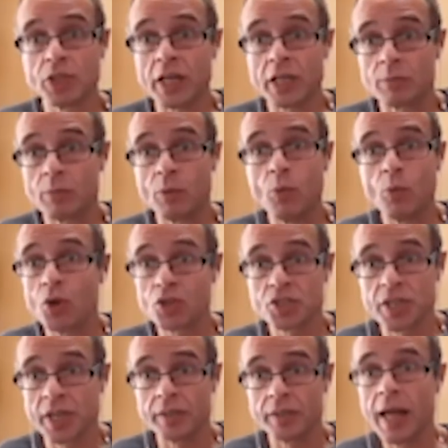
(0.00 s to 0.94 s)
gentleman
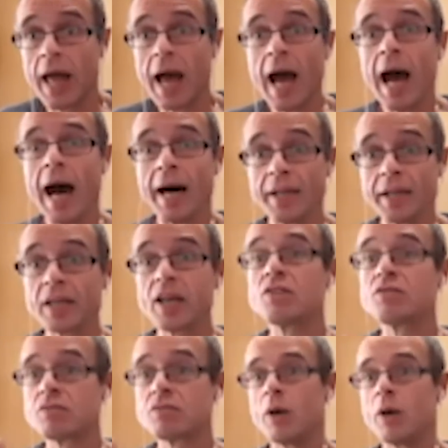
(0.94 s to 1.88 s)
walks in, and I go,
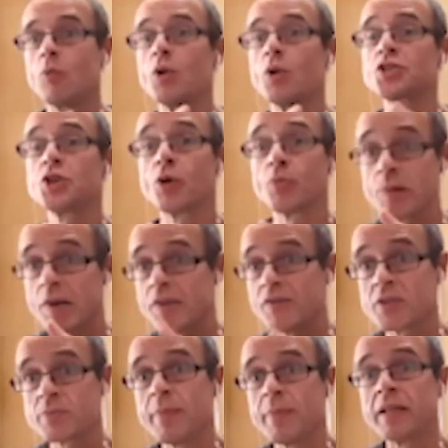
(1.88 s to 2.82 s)
"Right, what's your
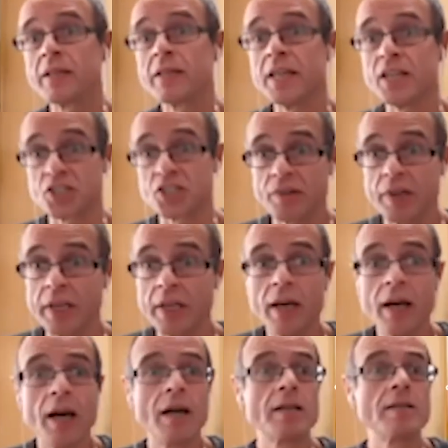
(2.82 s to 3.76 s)
previous medical history?"
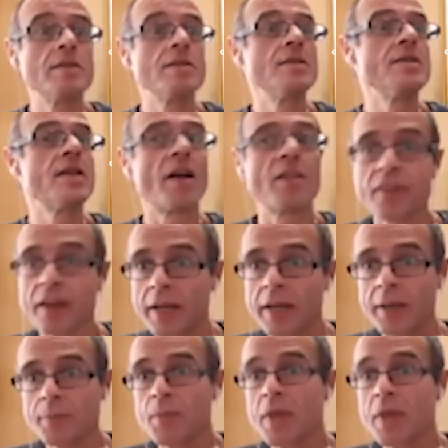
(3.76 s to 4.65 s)
Nothing.